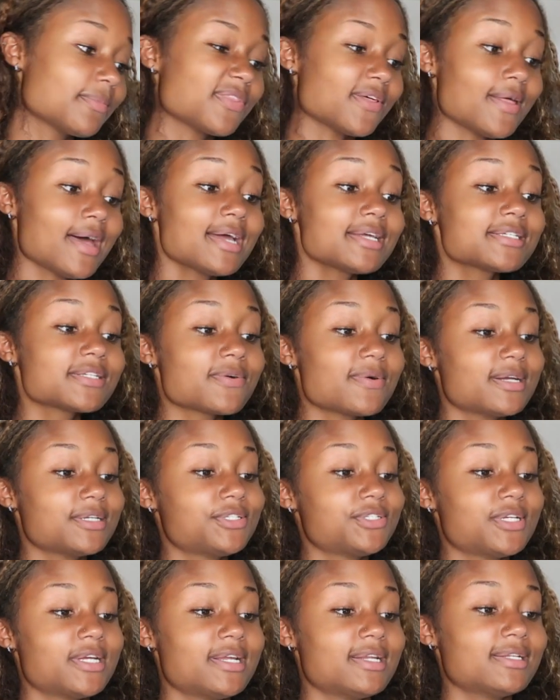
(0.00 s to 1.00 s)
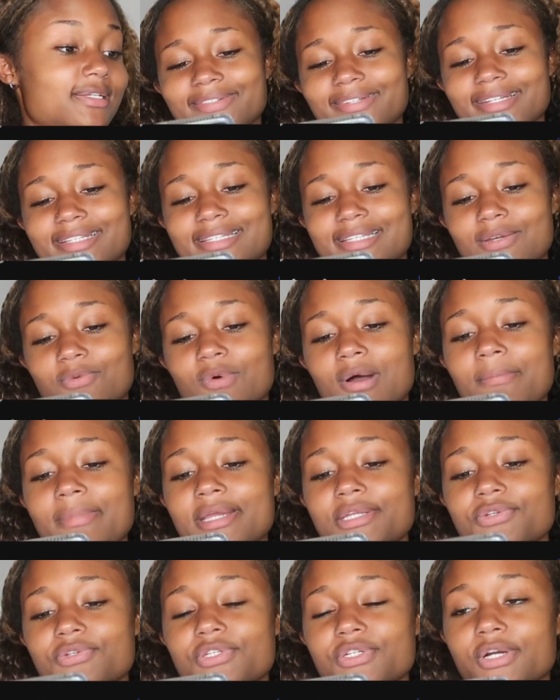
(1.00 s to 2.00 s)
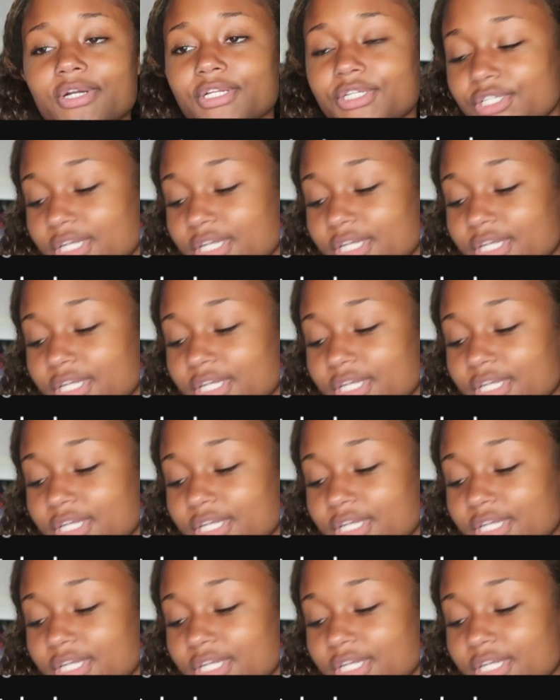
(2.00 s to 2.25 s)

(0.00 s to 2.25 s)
the last question, let's see, what made you start a